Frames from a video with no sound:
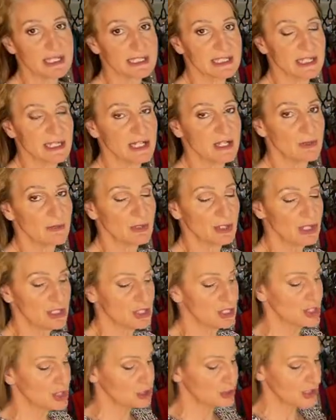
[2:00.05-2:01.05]
line when
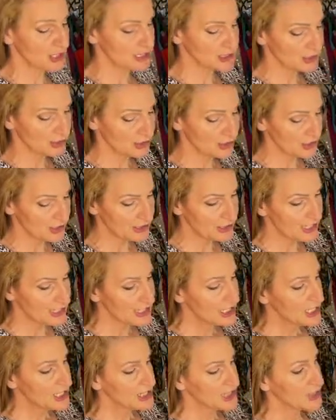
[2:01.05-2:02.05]
she tries it on.
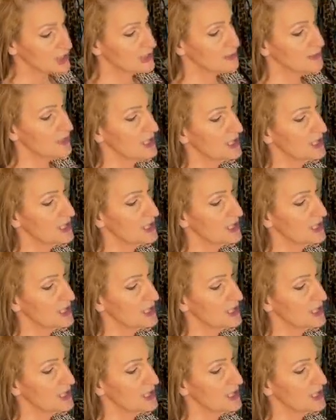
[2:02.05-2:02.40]
So my